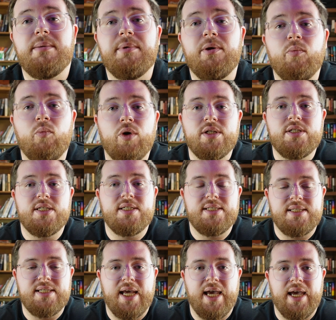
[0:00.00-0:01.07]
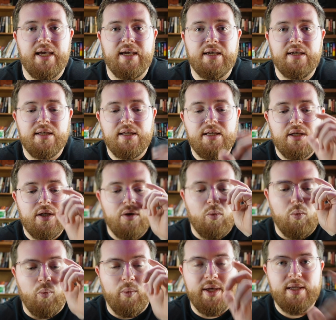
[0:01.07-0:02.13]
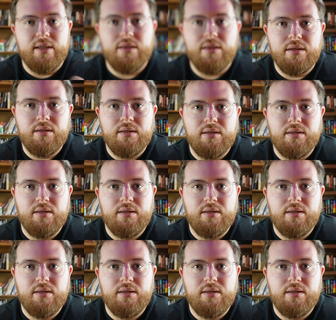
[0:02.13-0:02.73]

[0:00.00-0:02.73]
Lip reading: want to stay with